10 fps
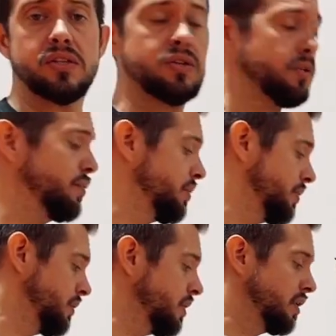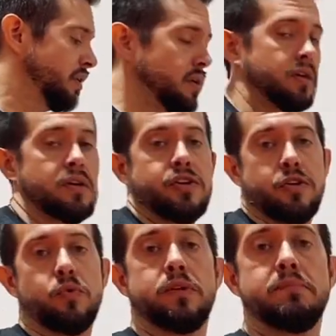to your
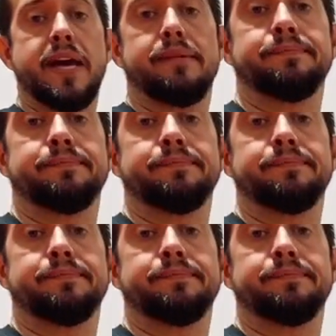wooden man.